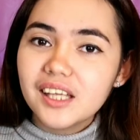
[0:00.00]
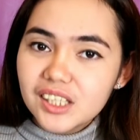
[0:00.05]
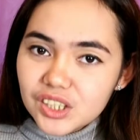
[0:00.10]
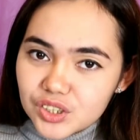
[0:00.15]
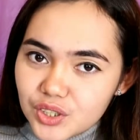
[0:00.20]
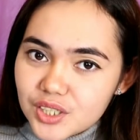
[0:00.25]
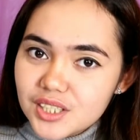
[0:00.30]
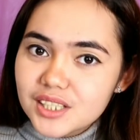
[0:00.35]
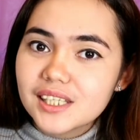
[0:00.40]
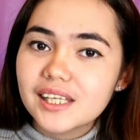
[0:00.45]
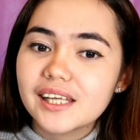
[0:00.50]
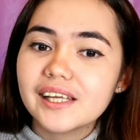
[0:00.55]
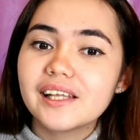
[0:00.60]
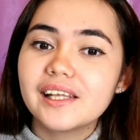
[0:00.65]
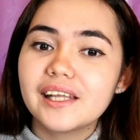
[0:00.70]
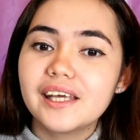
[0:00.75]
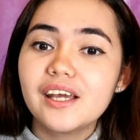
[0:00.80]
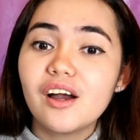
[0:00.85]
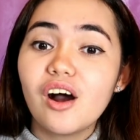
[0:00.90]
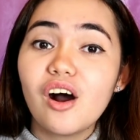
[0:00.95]

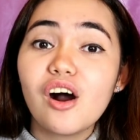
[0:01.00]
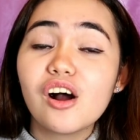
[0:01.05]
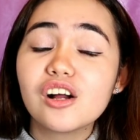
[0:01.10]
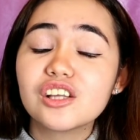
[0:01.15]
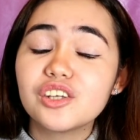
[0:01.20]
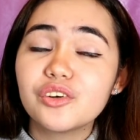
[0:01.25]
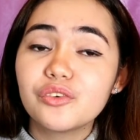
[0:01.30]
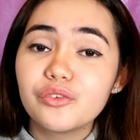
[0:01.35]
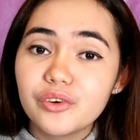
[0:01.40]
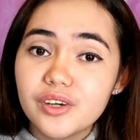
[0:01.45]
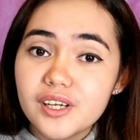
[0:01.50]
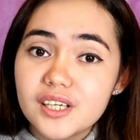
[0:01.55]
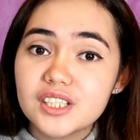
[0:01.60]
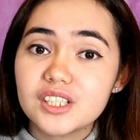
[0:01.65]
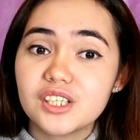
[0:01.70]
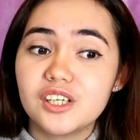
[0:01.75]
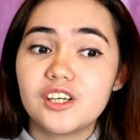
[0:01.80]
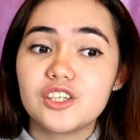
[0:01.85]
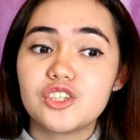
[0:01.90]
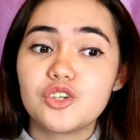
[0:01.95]
Interestingly, Octa
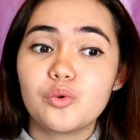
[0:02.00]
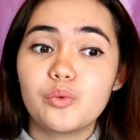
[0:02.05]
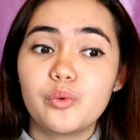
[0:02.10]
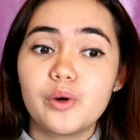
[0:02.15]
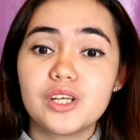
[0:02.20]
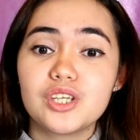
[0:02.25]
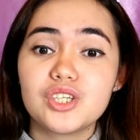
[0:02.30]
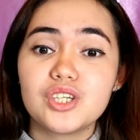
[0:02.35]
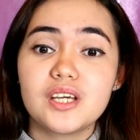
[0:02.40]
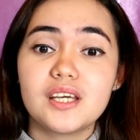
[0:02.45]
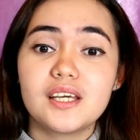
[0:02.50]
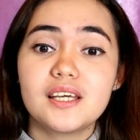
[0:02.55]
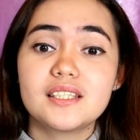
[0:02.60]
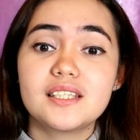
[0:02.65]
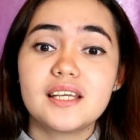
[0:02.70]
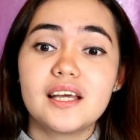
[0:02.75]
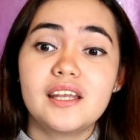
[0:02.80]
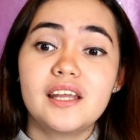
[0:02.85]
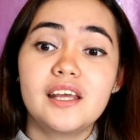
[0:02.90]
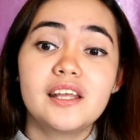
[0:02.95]
Research, which is
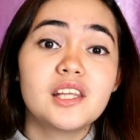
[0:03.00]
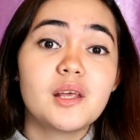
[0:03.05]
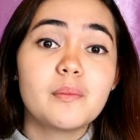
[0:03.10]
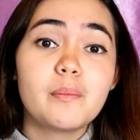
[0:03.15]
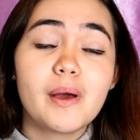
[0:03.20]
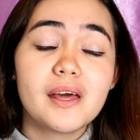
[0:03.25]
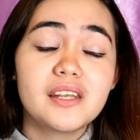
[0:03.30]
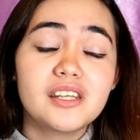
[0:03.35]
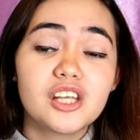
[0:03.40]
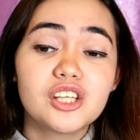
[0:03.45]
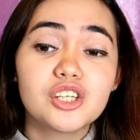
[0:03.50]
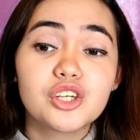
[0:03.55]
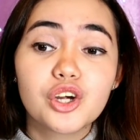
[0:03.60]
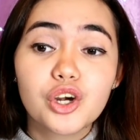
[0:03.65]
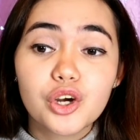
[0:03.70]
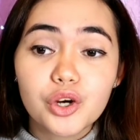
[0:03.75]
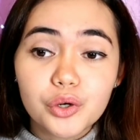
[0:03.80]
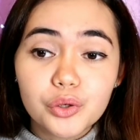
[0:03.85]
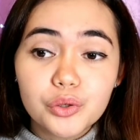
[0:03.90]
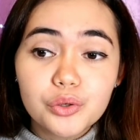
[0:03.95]
an independent
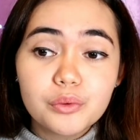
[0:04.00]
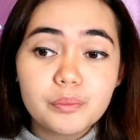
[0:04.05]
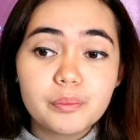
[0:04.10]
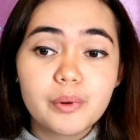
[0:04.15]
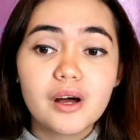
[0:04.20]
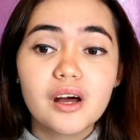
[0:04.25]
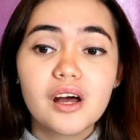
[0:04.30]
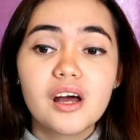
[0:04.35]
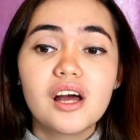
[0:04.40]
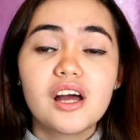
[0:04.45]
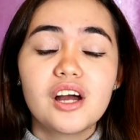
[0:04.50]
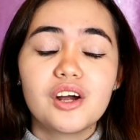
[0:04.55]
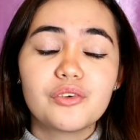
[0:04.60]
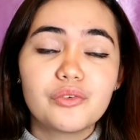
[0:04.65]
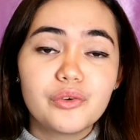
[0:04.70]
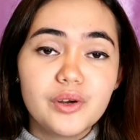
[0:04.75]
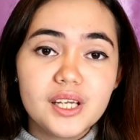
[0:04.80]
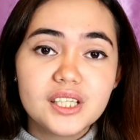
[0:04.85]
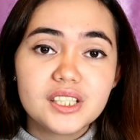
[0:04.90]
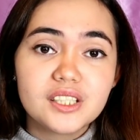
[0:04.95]

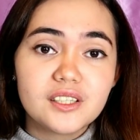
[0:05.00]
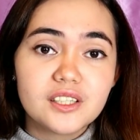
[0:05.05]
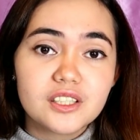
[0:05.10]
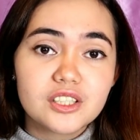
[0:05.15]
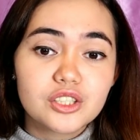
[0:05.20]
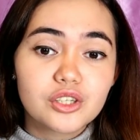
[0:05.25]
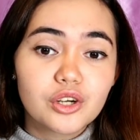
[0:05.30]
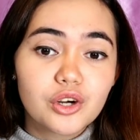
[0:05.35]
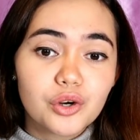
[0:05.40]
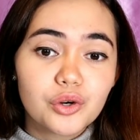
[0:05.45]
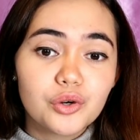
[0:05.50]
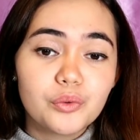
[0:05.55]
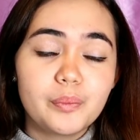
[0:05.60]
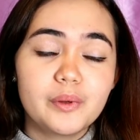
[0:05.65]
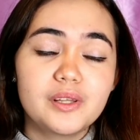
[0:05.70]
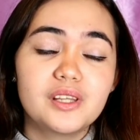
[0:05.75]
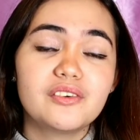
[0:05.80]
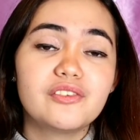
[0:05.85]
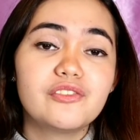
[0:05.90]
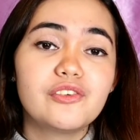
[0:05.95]
research group
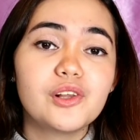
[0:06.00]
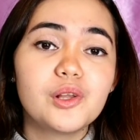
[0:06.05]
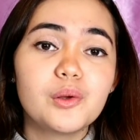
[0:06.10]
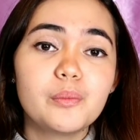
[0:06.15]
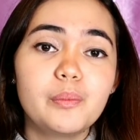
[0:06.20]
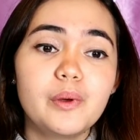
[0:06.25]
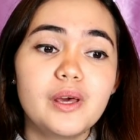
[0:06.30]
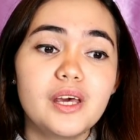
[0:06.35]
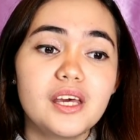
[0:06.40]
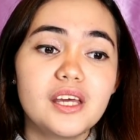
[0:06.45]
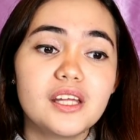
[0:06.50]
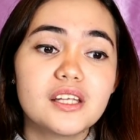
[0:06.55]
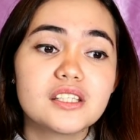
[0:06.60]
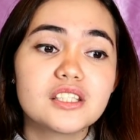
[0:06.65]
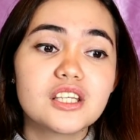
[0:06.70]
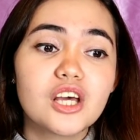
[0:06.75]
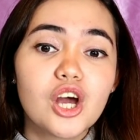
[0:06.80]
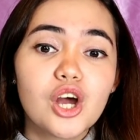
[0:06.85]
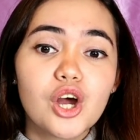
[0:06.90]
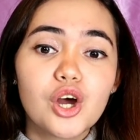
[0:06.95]
in the
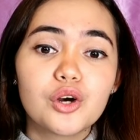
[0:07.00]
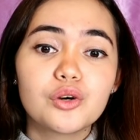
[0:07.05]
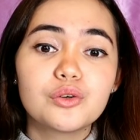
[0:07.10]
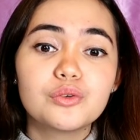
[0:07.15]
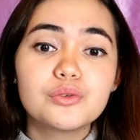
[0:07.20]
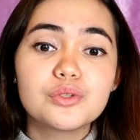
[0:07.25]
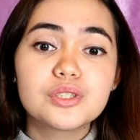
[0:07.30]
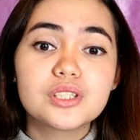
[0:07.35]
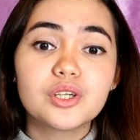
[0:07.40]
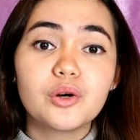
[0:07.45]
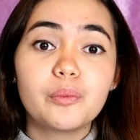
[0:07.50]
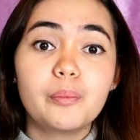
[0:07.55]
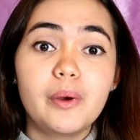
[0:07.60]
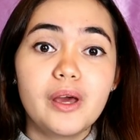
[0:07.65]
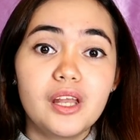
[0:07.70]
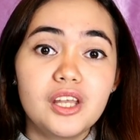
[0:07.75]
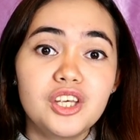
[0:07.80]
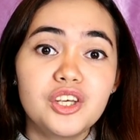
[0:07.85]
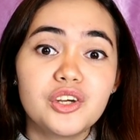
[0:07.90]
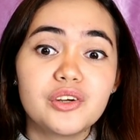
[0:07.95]
Philippines whose
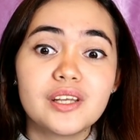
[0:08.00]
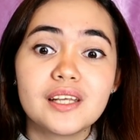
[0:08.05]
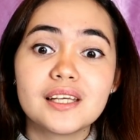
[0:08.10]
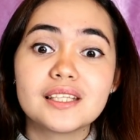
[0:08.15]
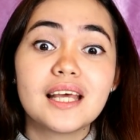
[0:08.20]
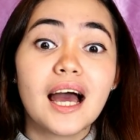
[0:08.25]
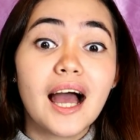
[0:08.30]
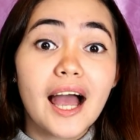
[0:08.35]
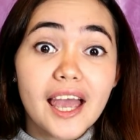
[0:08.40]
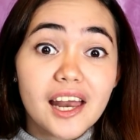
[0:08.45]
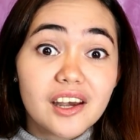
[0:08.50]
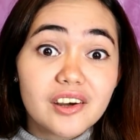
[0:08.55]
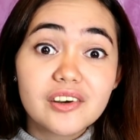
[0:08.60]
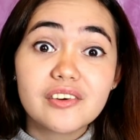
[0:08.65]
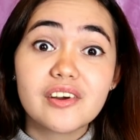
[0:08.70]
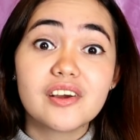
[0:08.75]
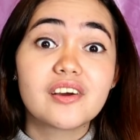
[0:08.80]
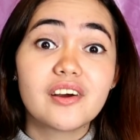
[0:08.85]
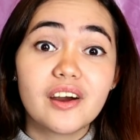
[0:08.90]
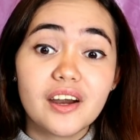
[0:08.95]
opinion is highly
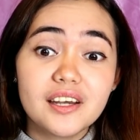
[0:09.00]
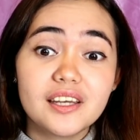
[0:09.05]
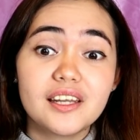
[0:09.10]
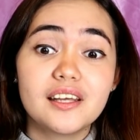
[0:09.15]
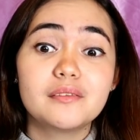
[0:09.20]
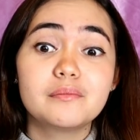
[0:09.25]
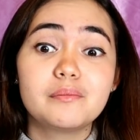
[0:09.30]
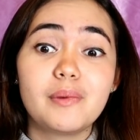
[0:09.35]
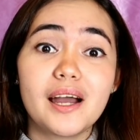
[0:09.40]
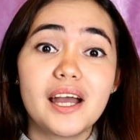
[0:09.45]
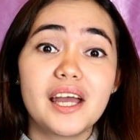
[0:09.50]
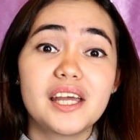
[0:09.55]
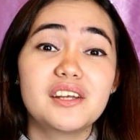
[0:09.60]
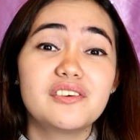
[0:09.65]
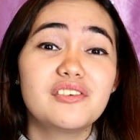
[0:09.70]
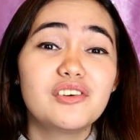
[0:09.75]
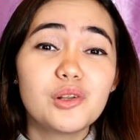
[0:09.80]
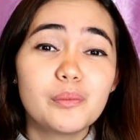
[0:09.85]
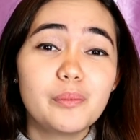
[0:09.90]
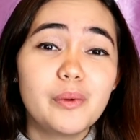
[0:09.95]
regarded by the
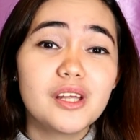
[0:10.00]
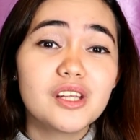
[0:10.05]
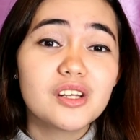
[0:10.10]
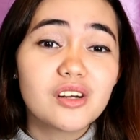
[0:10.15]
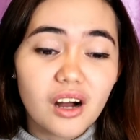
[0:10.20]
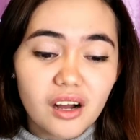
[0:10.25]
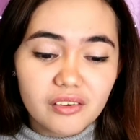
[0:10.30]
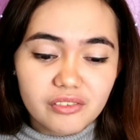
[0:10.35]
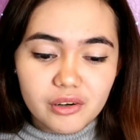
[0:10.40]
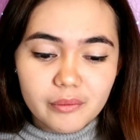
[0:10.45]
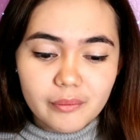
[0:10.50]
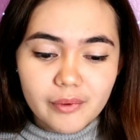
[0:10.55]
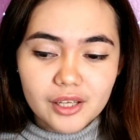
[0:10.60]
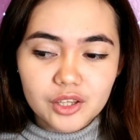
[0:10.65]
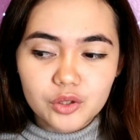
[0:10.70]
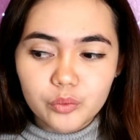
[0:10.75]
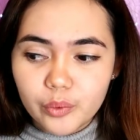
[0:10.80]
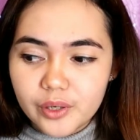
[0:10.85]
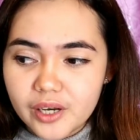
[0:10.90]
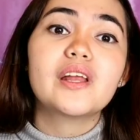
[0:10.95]
Philippine
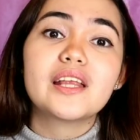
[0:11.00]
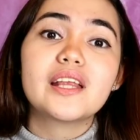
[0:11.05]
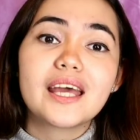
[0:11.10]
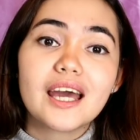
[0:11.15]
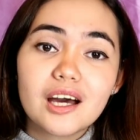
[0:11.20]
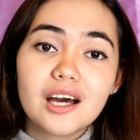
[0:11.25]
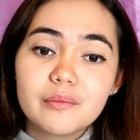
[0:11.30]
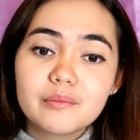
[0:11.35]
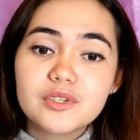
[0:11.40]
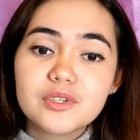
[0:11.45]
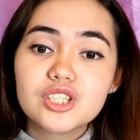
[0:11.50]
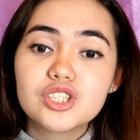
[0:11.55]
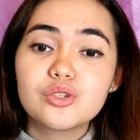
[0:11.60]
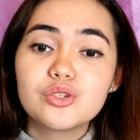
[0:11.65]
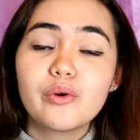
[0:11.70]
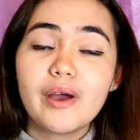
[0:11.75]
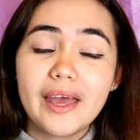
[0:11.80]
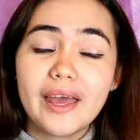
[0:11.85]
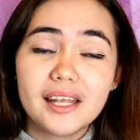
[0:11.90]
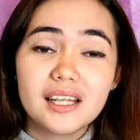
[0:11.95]
government when it comes
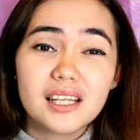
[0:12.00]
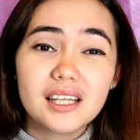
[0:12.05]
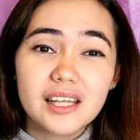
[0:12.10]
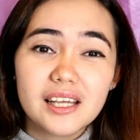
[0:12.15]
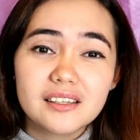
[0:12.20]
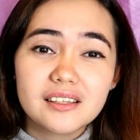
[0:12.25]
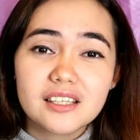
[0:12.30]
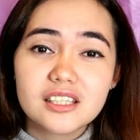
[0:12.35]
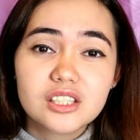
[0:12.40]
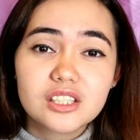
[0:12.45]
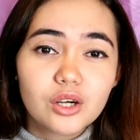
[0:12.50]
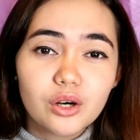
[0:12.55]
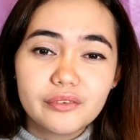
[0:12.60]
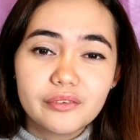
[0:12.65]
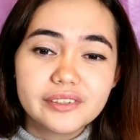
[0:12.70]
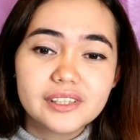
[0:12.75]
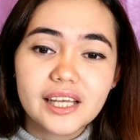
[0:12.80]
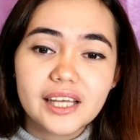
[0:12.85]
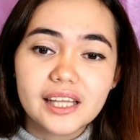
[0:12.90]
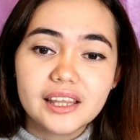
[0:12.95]
to handling this
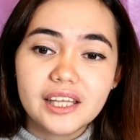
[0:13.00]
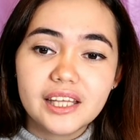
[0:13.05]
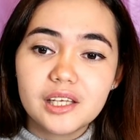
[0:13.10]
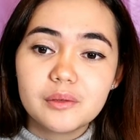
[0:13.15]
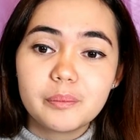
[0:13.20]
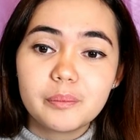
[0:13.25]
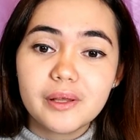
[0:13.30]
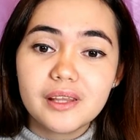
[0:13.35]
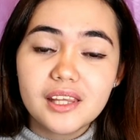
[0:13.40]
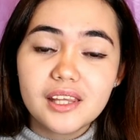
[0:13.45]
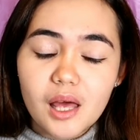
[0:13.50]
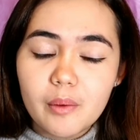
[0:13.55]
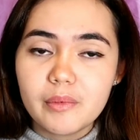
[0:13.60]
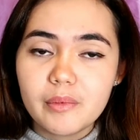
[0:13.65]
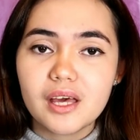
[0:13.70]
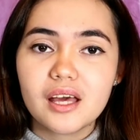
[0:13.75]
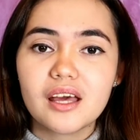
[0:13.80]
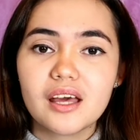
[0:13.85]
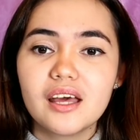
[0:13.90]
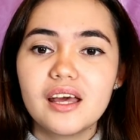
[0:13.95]
COVID-19
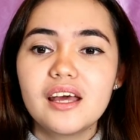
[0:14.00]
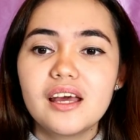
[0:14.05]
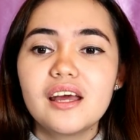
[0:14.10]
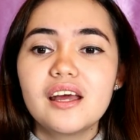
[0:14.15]
pandemic.